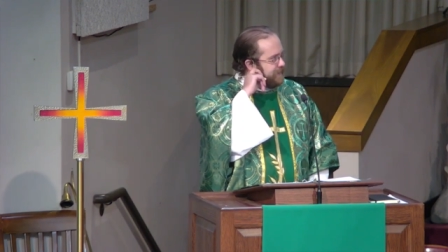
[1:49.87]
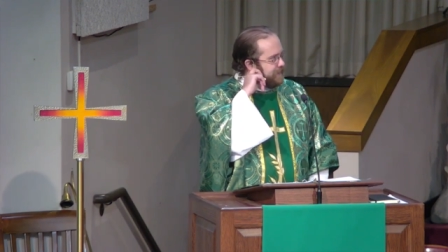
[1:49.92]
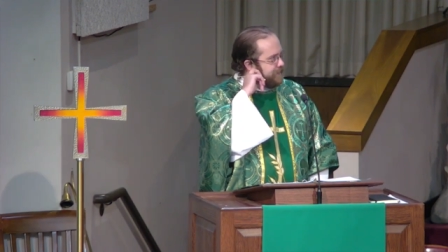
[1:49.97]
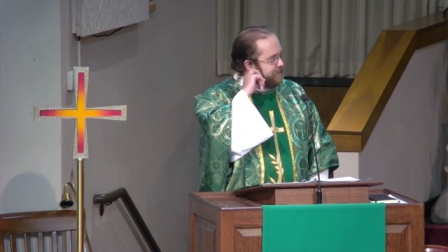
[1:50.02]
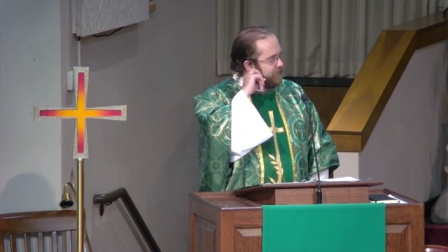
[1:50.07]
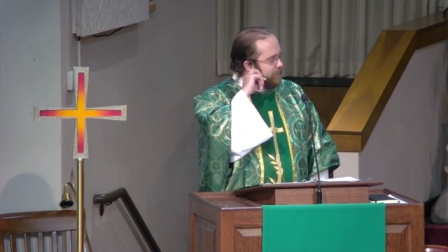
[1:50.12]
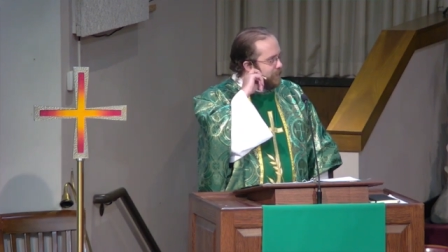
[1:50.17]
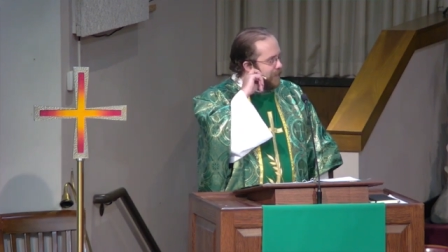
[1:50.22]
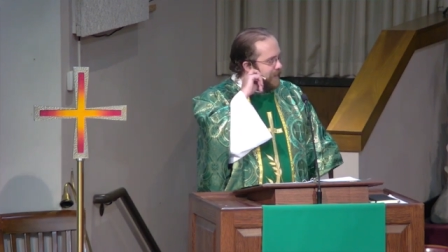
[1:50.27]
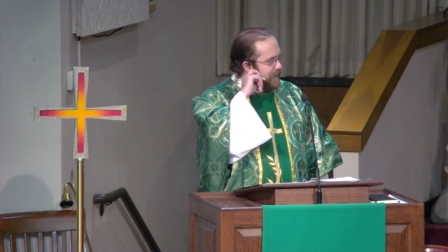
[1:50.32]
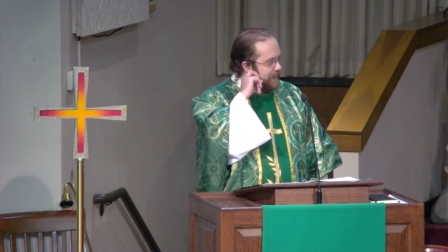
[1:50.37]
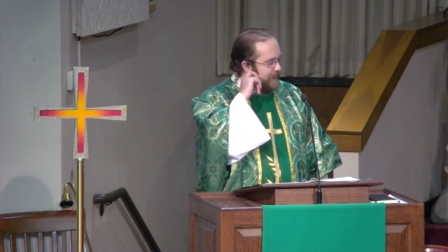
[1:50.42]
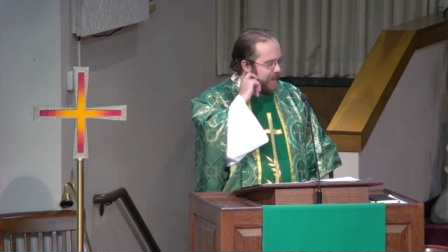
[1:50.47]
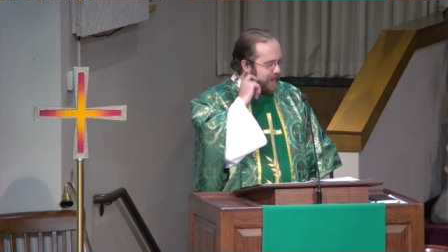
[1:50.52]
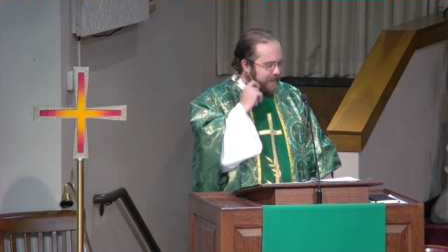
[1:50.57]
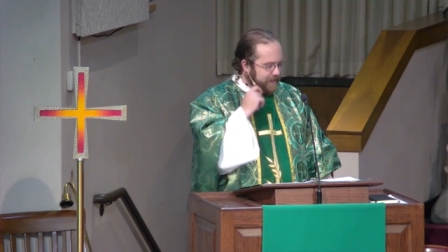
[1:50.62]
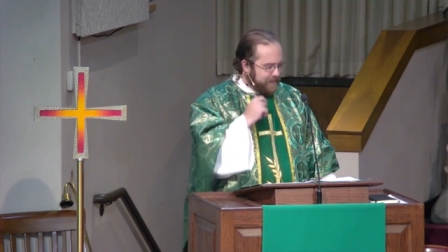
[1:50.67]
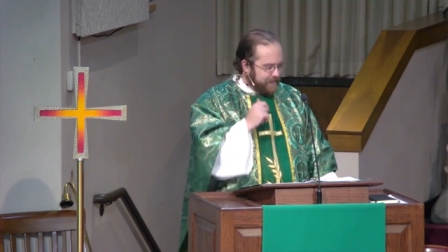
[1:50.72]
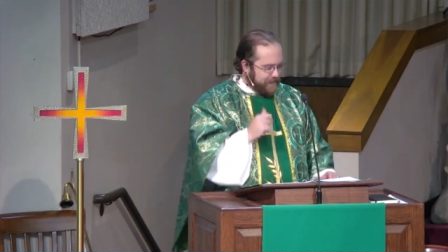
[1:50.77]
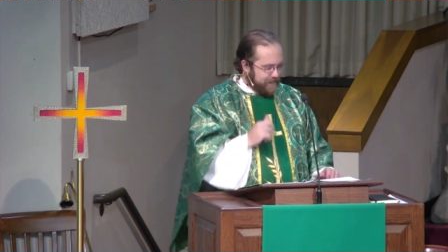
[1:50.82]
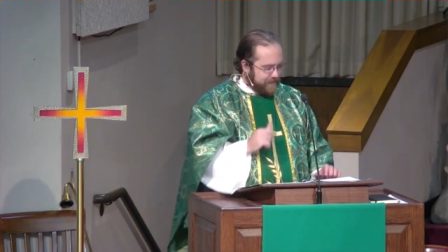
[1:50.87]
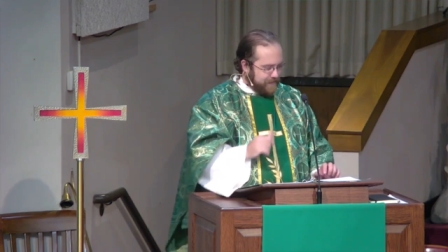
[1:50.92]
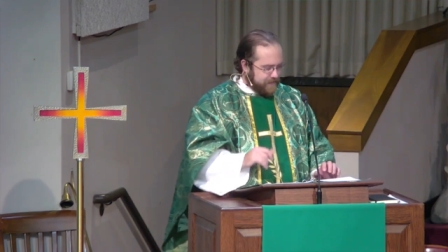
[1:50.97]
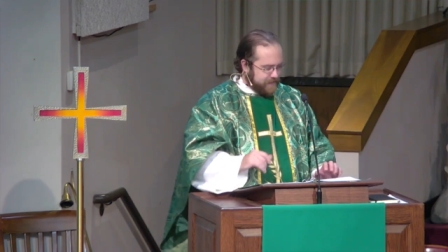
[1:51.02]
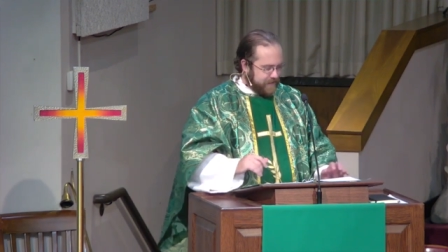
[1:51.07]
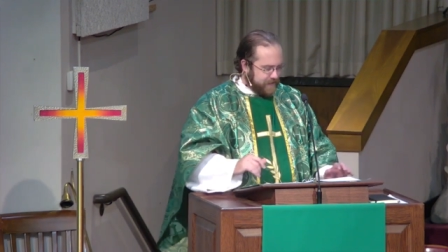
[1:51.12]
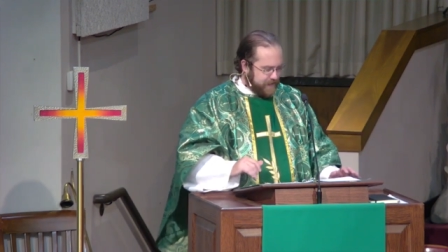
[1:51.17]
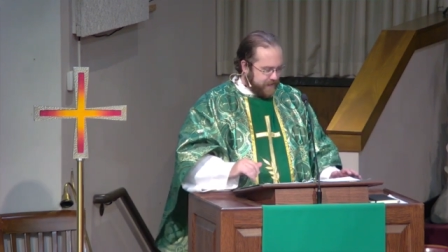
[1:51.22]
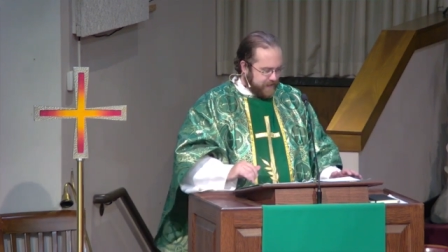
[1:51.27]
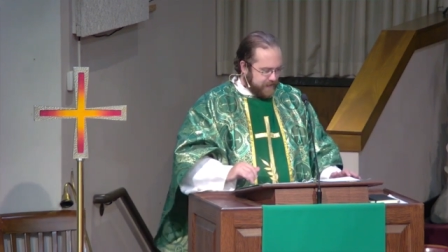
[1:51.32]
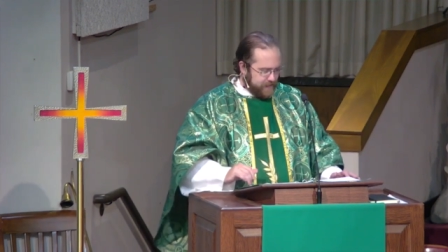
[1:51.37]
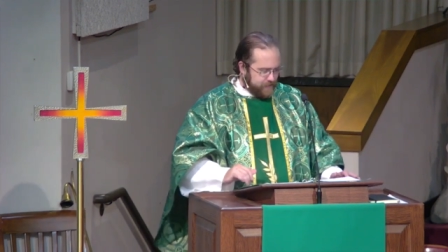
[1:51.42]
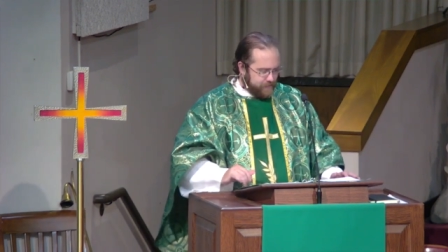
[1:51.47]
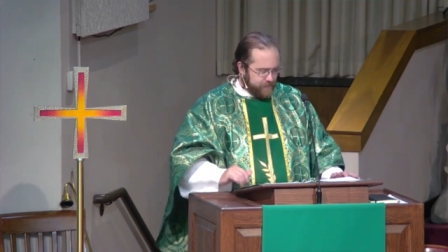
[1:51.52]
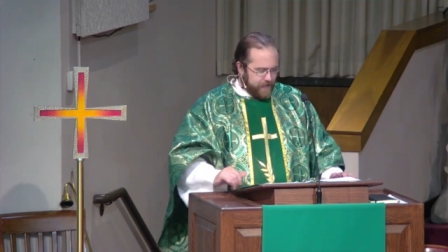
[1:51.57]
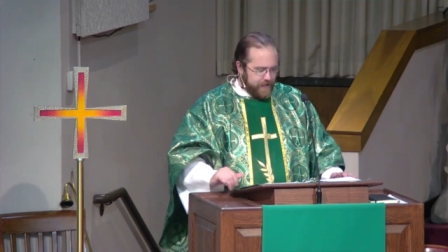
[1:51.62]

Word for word: in the way I did as a kid,